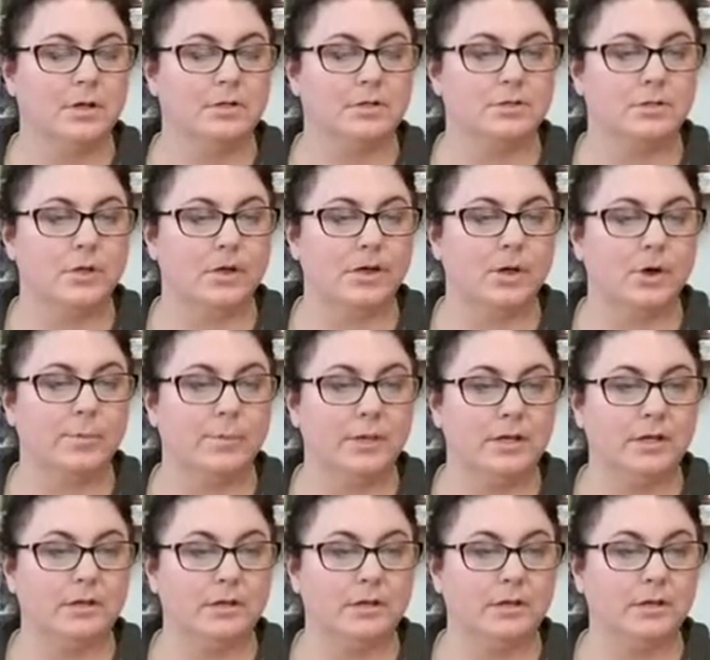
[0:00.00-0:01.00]
So I hope
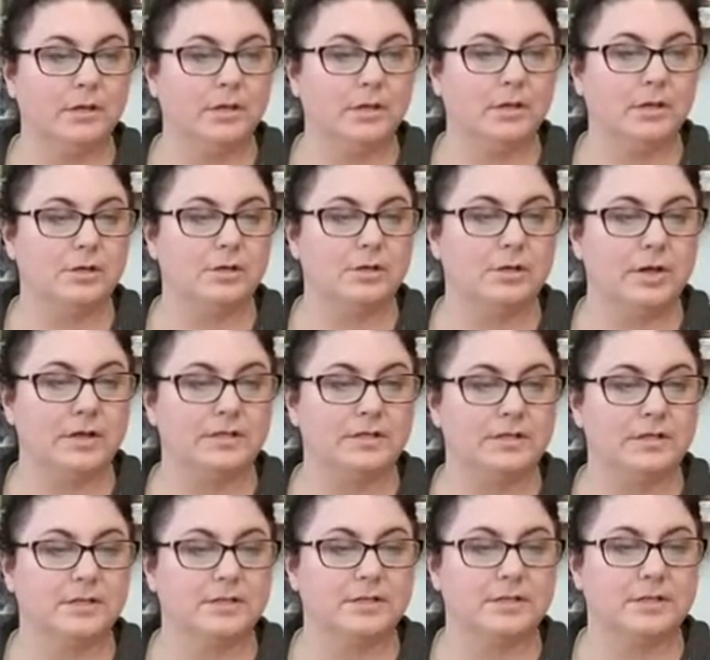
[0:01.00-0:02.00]
you guys
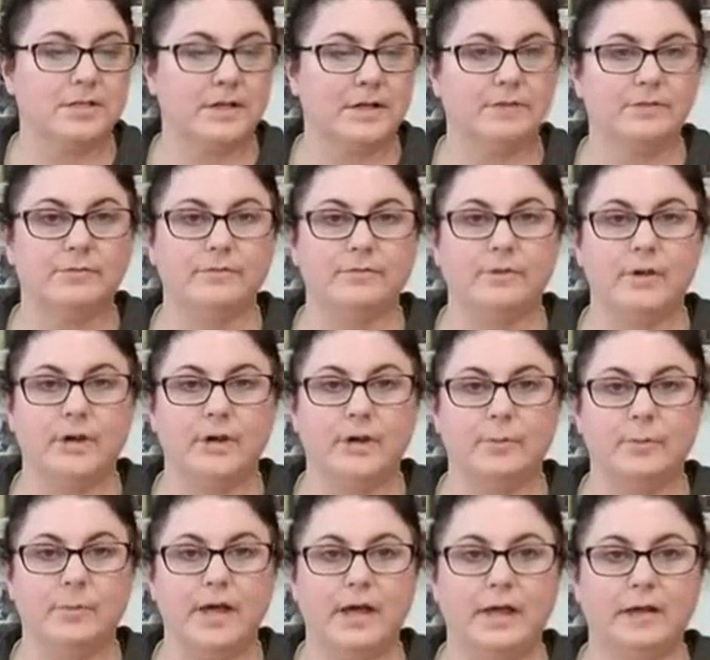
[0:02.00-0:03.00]
can see I've
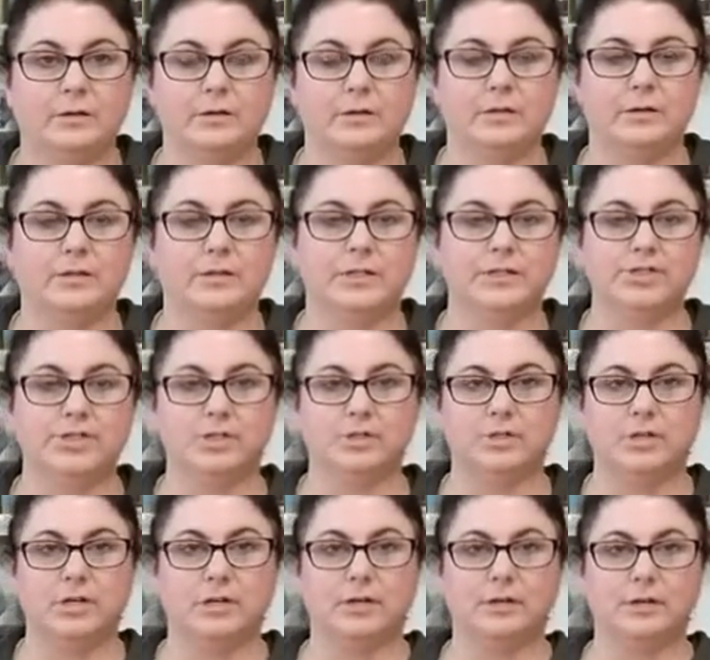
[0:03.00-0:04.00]
had a little
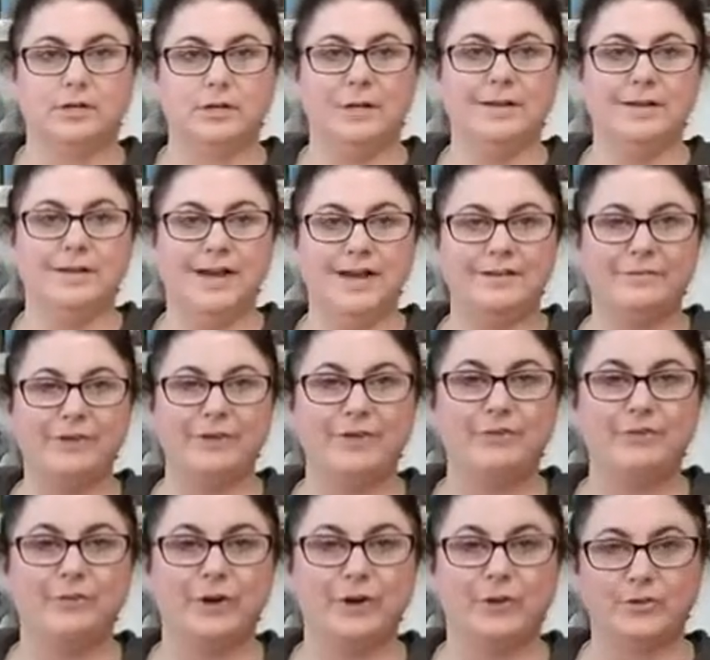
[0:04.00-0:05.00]
issue getting, I have a new
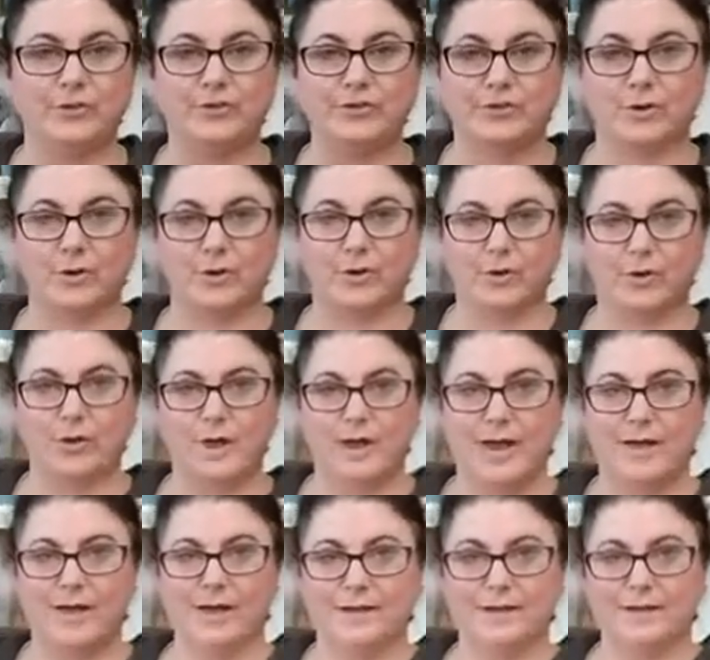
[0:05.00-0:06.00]
phone, so
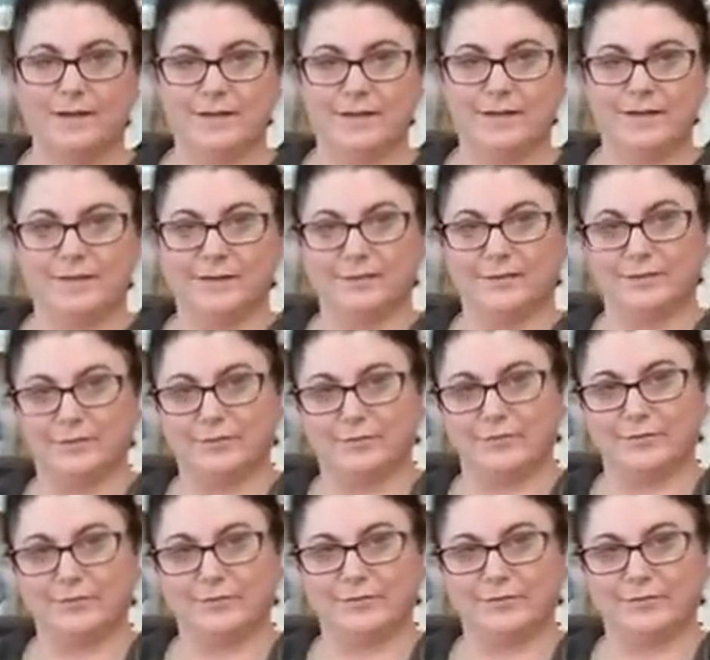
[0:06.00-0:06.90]
getting the